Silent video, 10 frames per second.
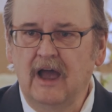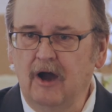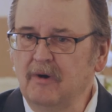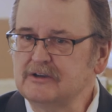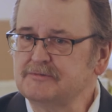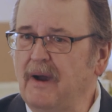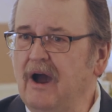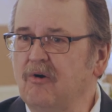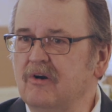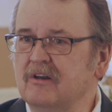how much
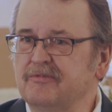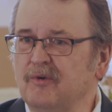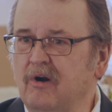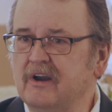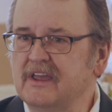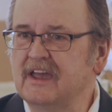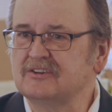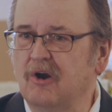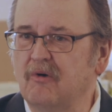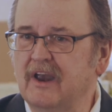power and authority
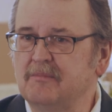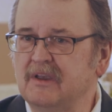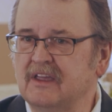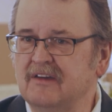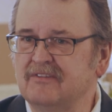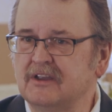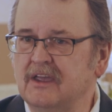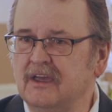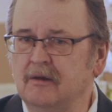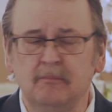has already been given
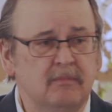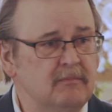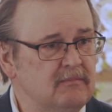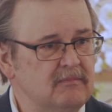to him?